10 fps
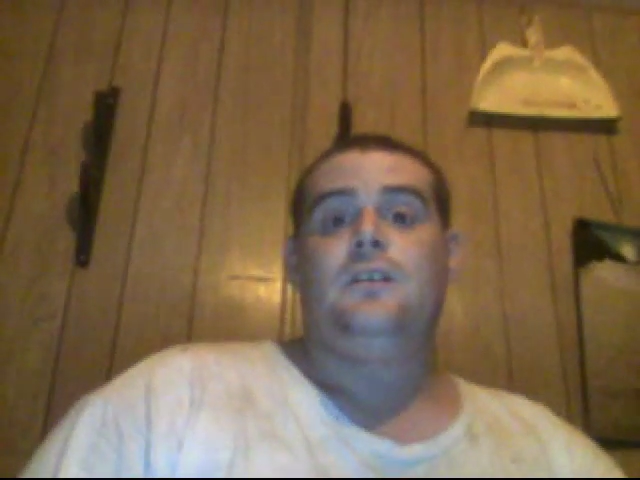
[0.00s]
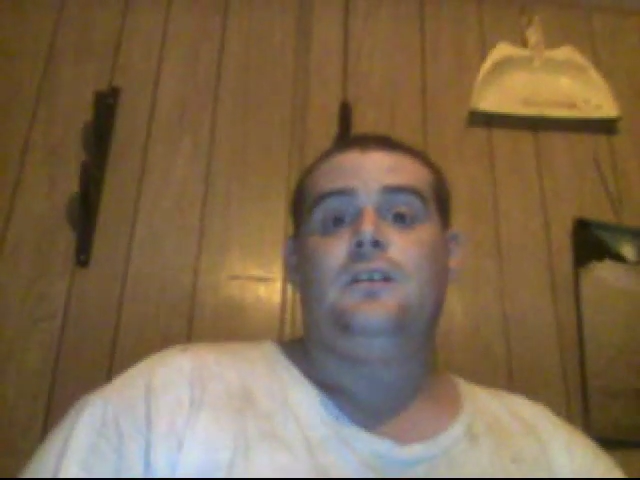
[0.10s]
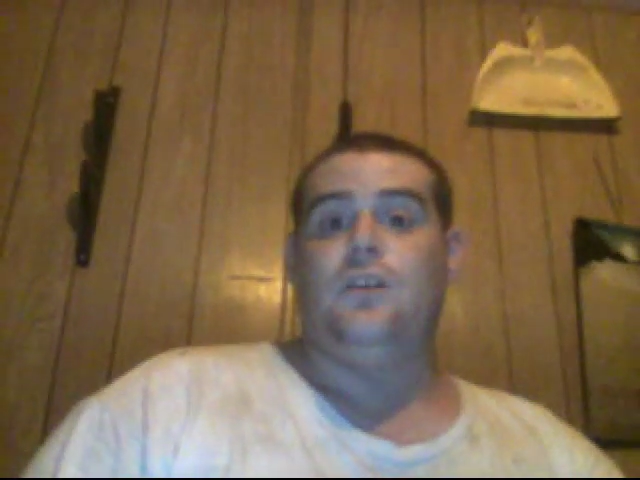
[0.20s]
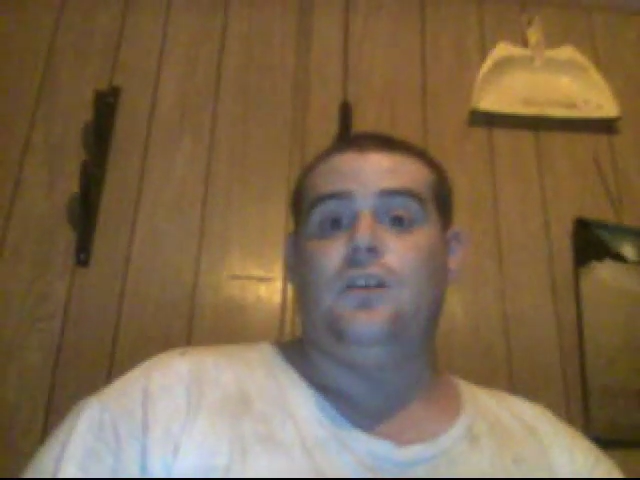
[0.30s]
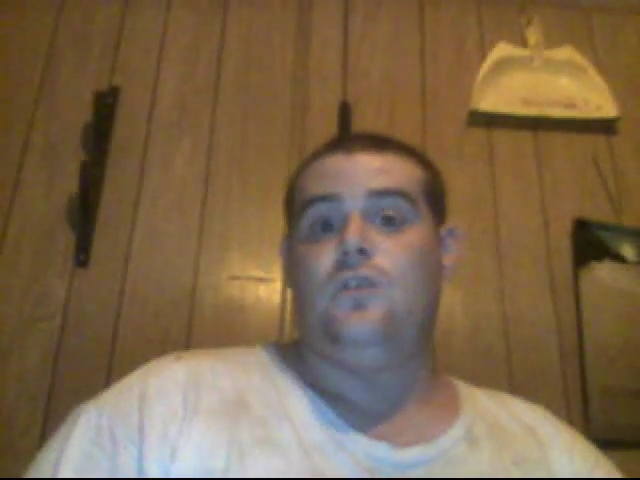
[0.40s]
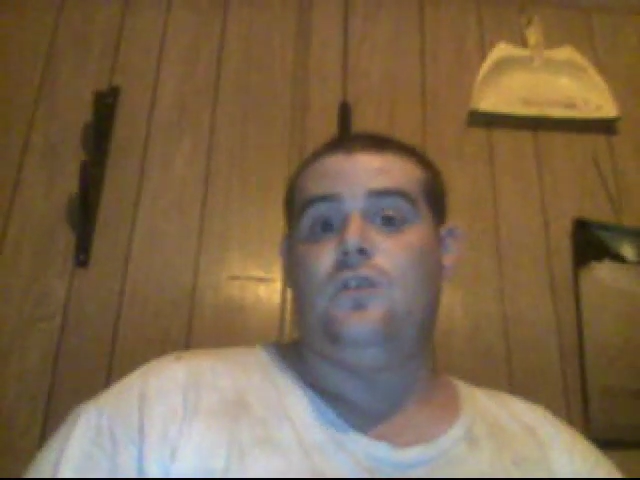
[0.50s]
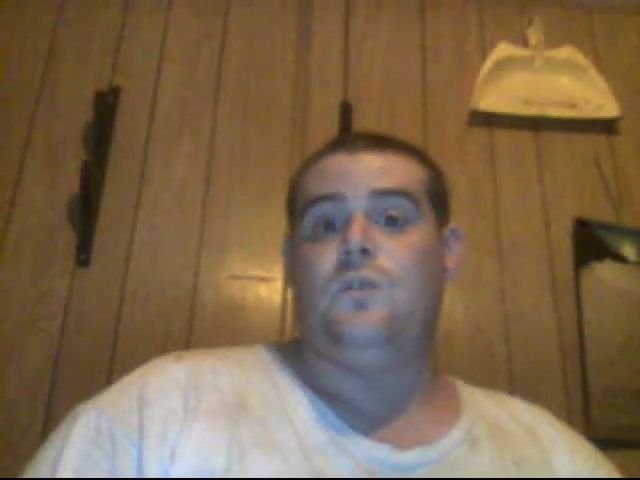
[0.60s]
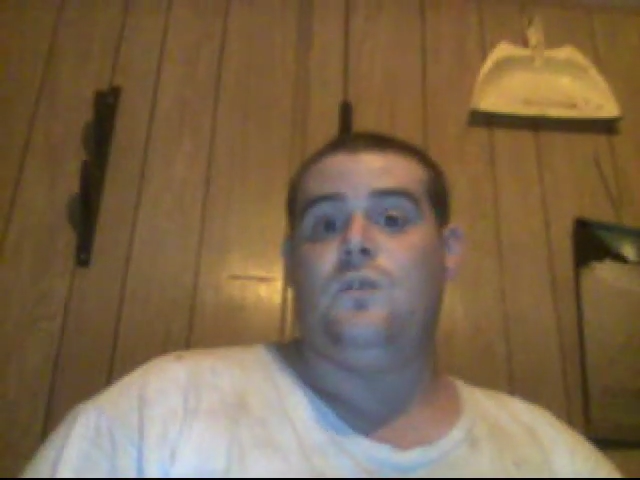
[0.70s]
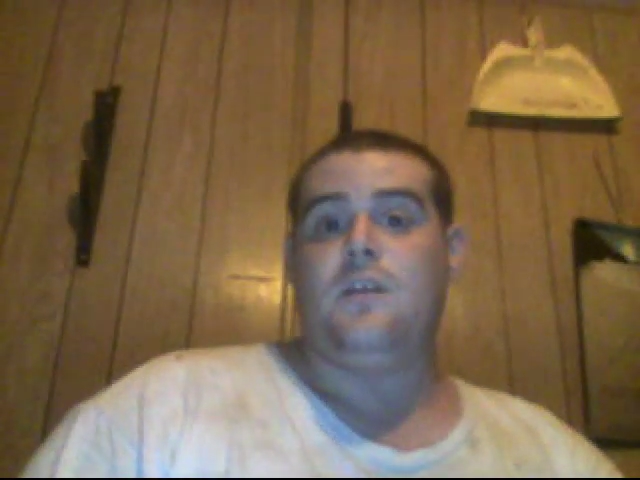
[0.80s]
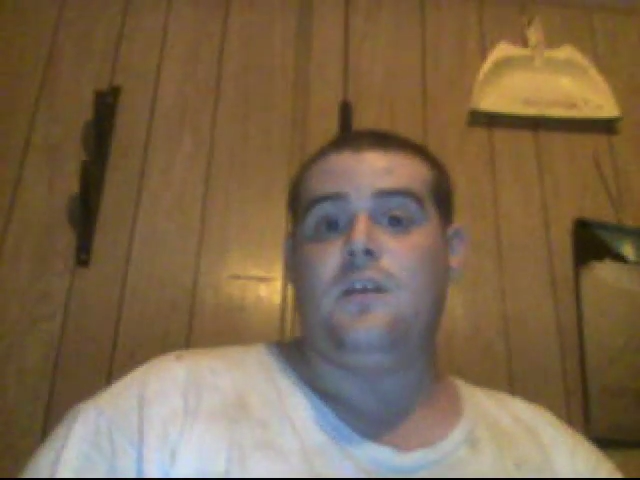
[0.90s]
Are you going to
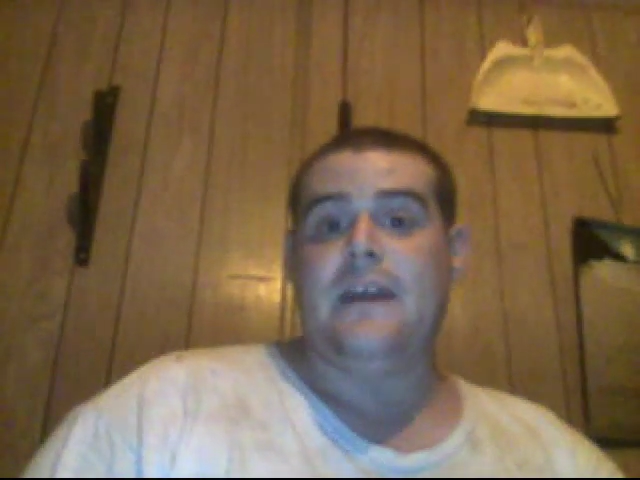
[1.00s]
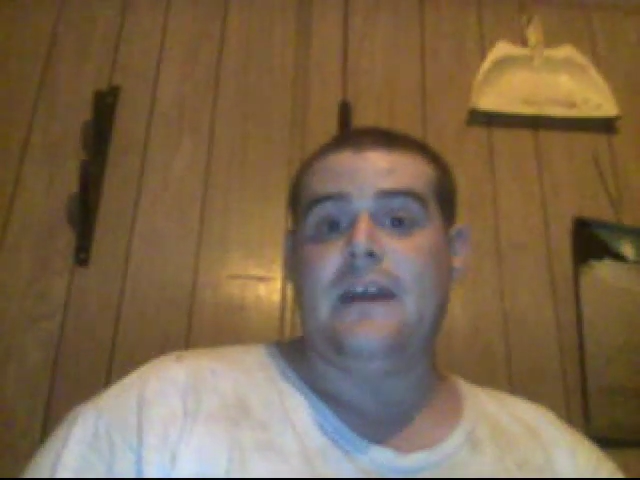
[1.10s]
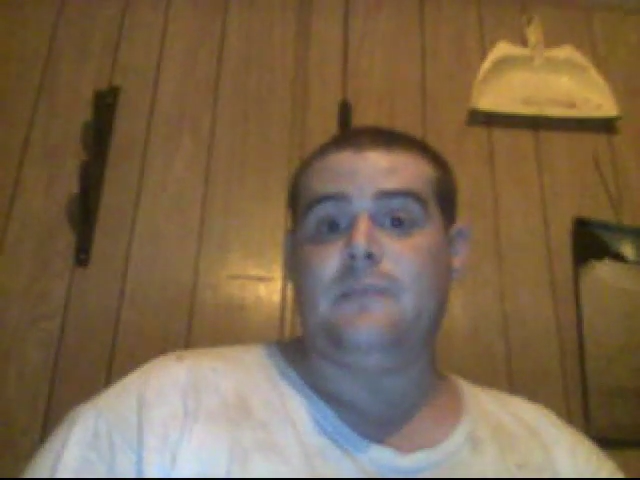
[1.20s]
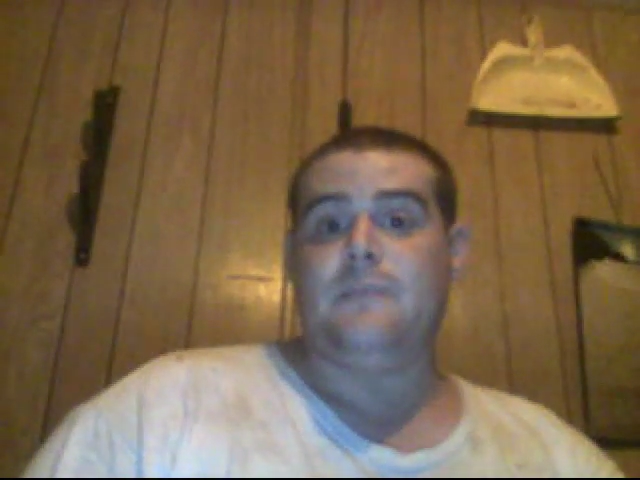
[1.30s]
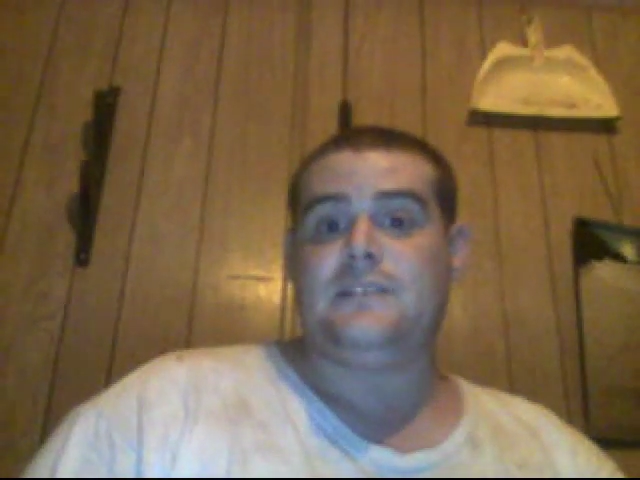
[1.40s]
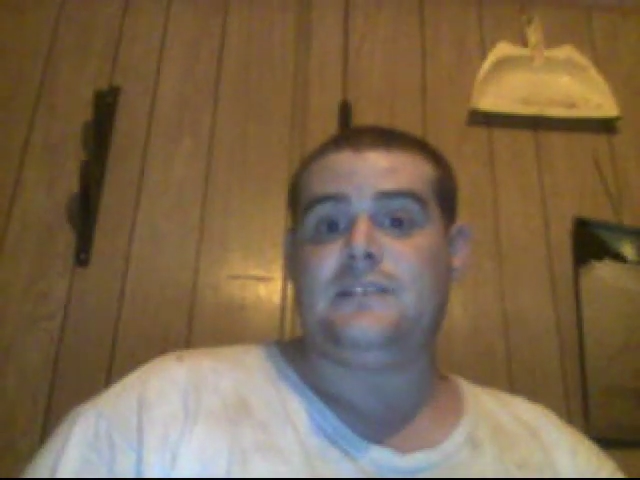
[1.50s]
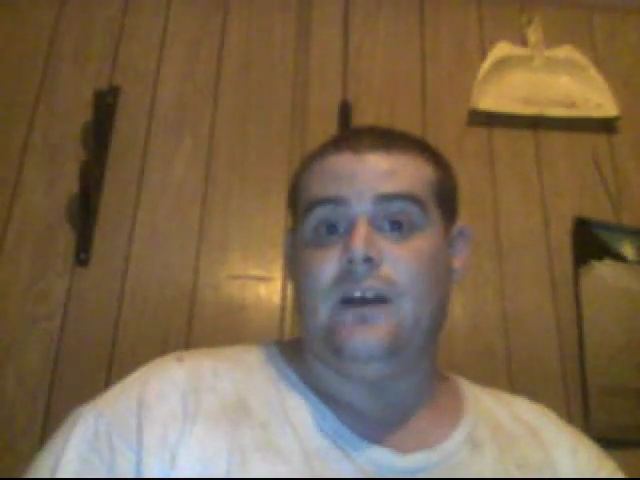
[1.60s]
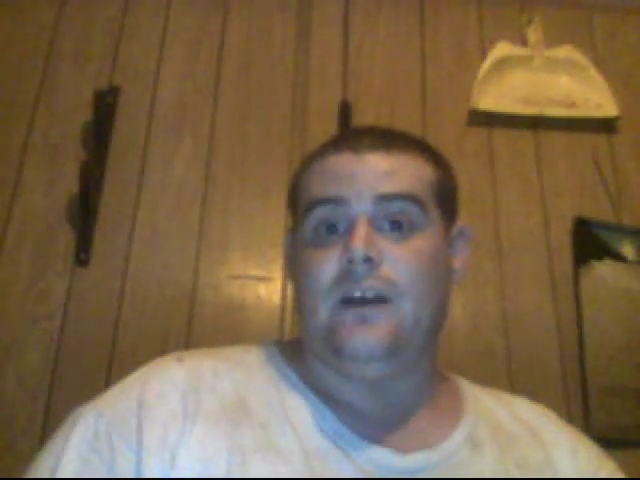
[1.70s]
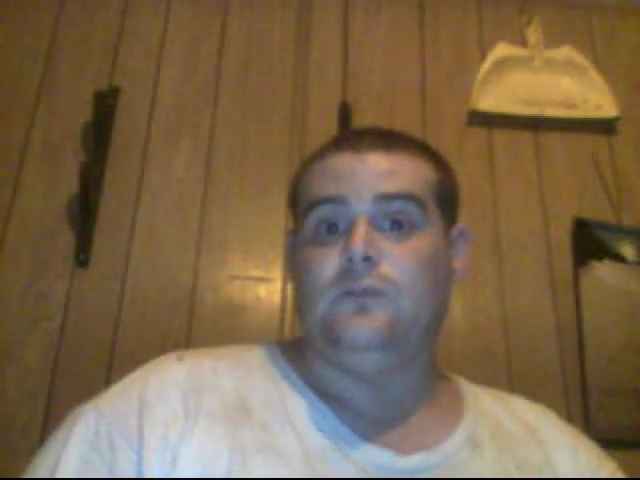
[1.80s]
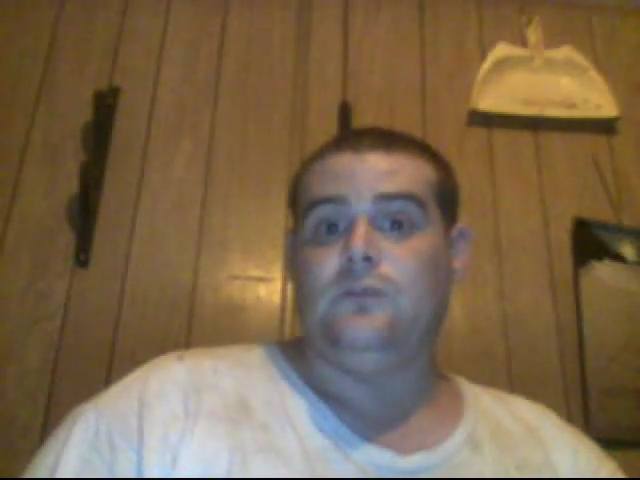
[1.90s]
want to come back to my sale?